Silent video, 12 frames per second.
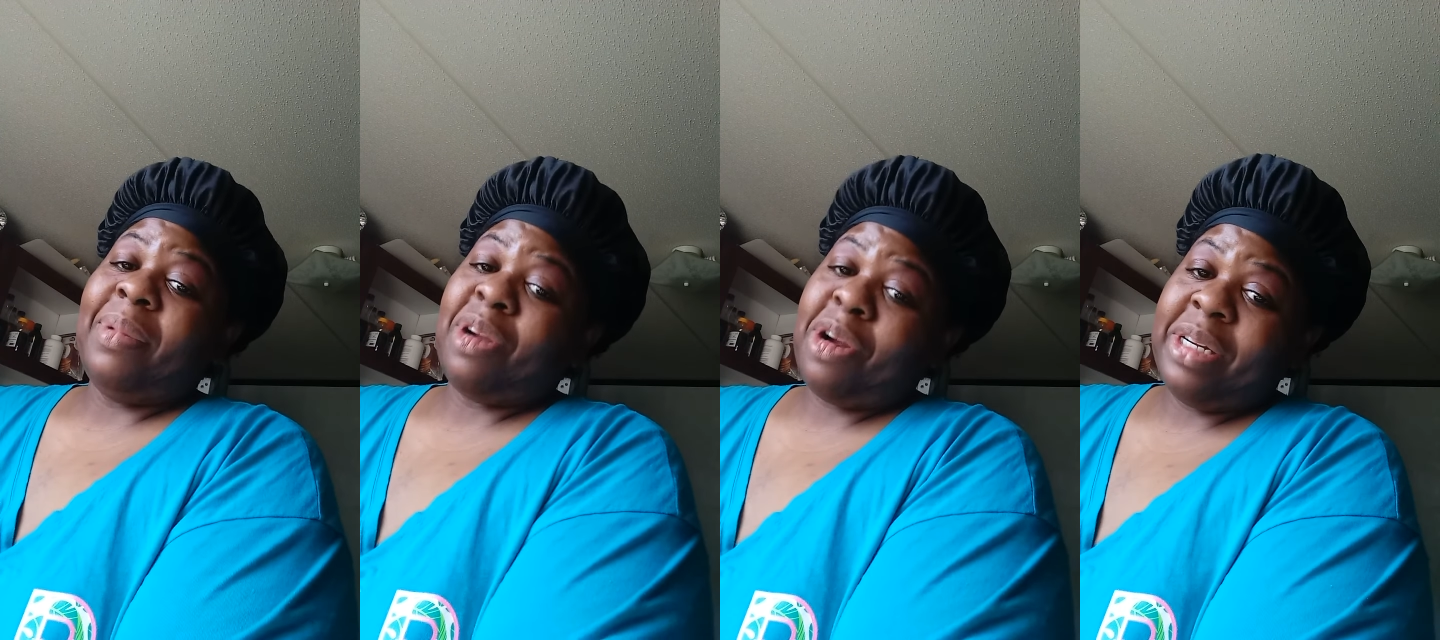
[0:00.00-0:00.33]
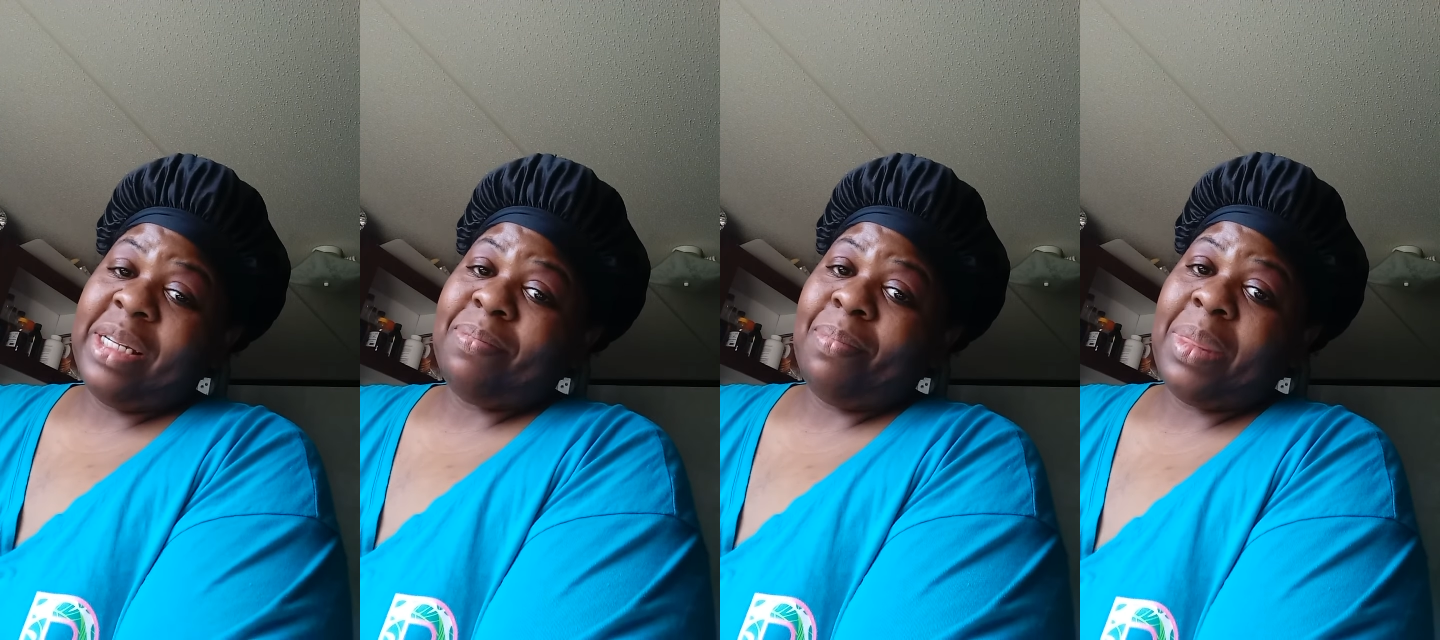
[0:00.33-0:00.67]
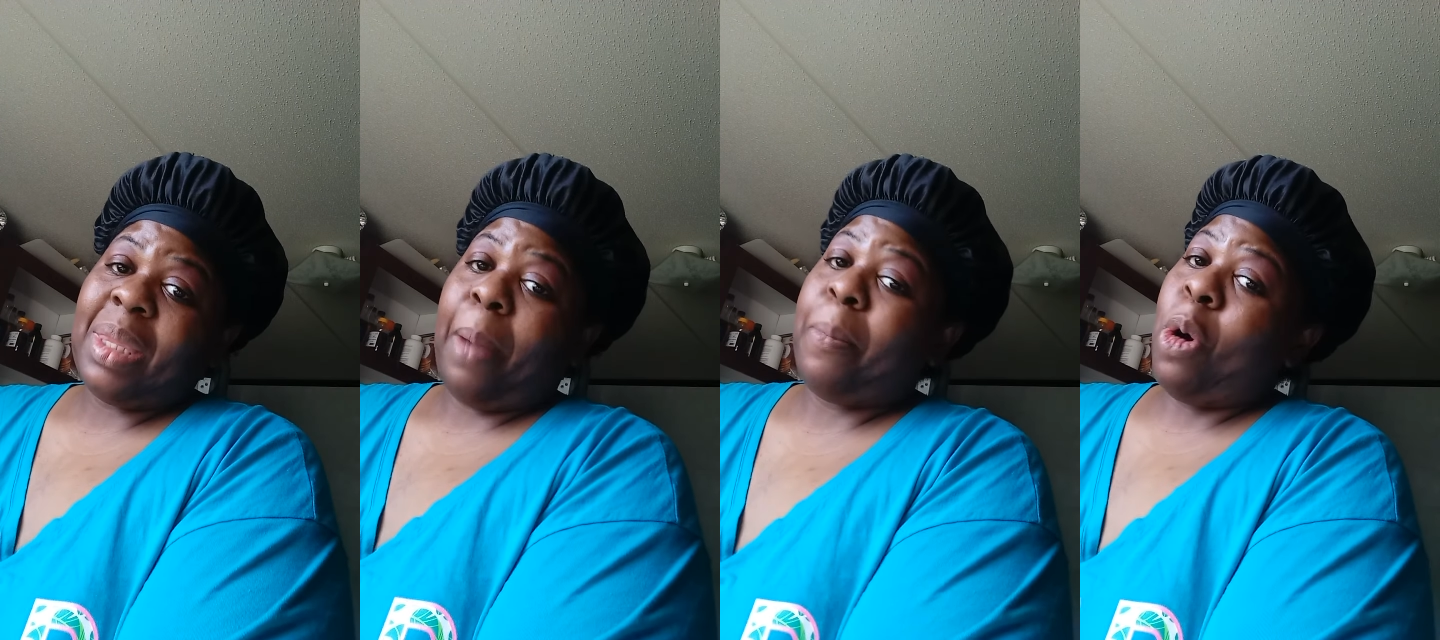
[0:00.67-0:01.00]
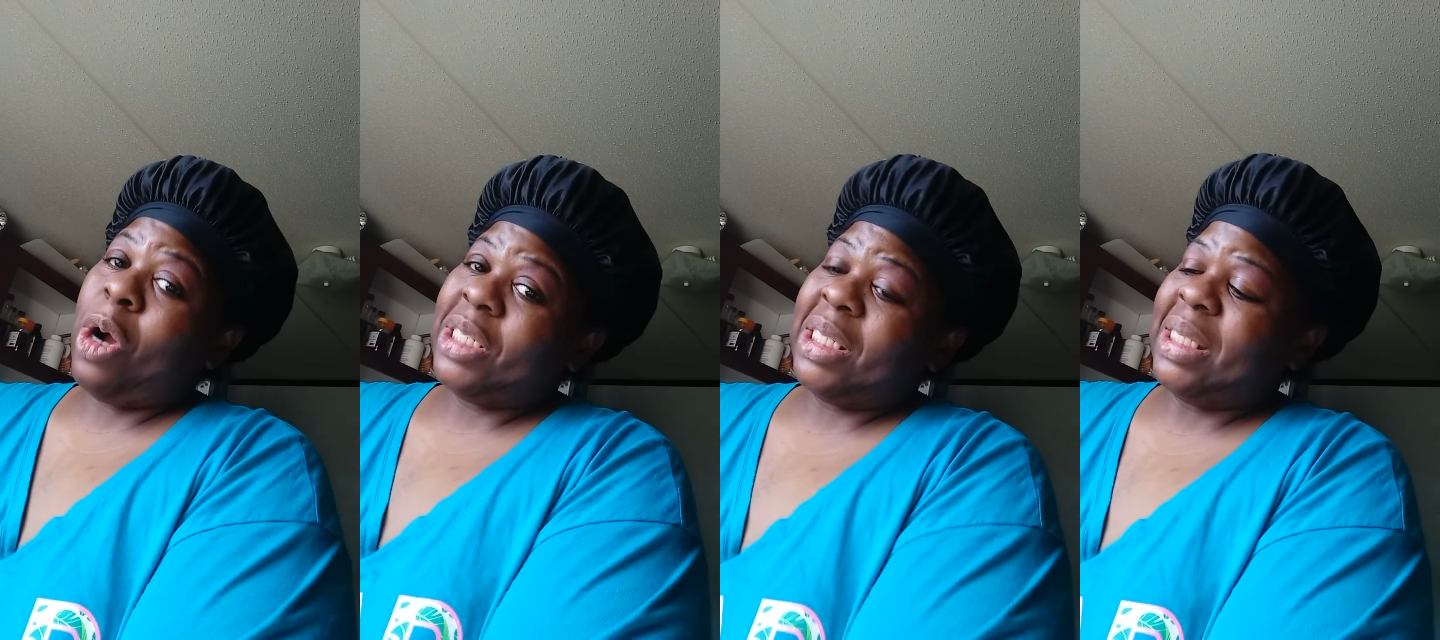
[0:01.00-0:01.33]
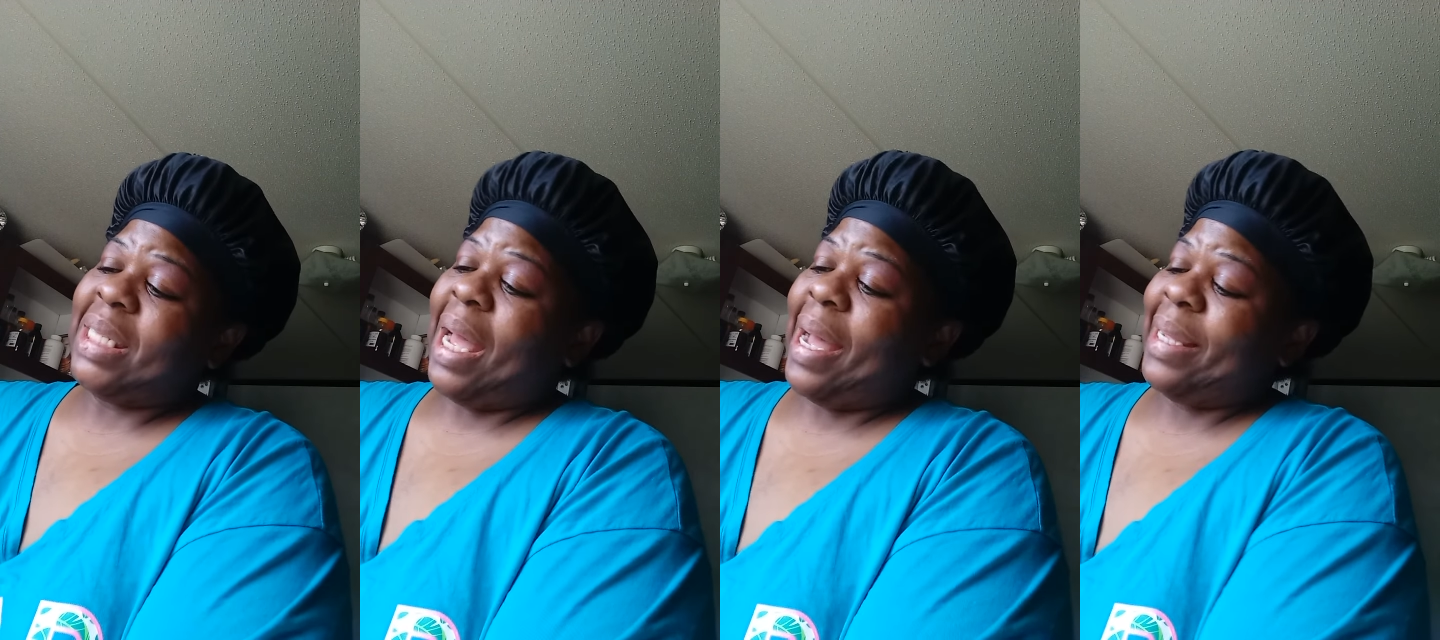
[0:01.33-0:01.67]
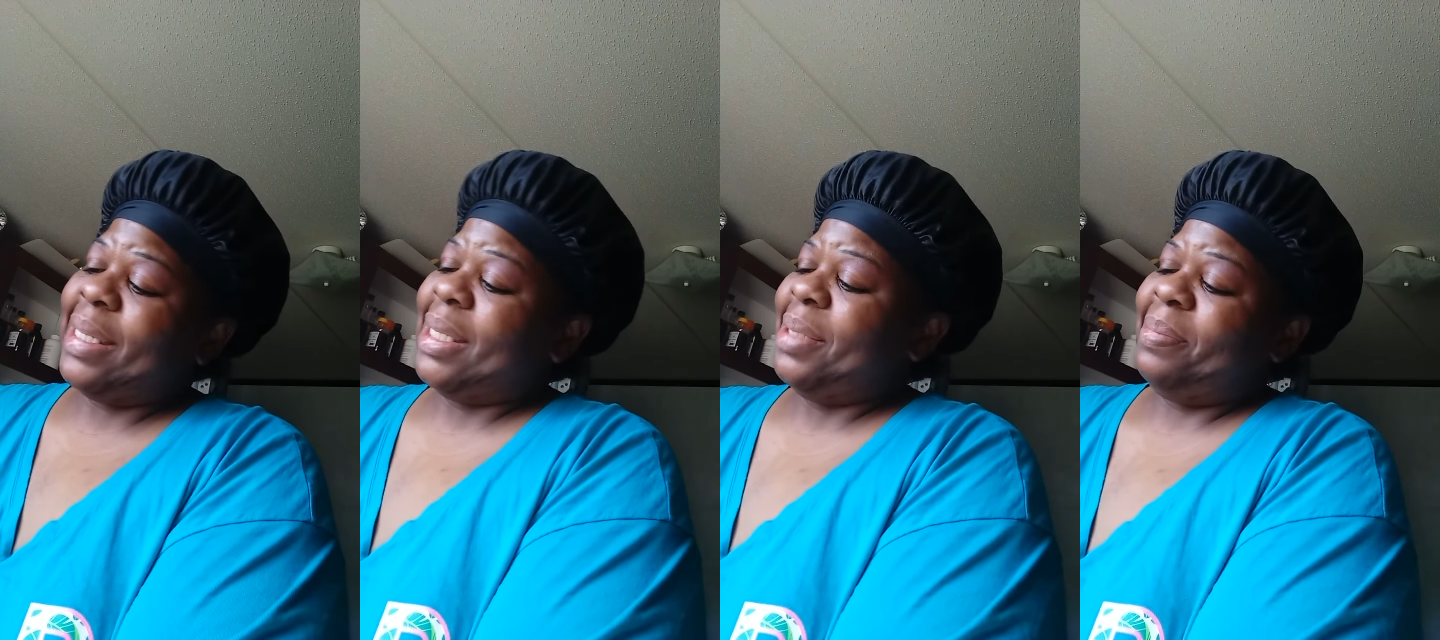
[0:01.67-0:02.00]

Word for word: learning portion size,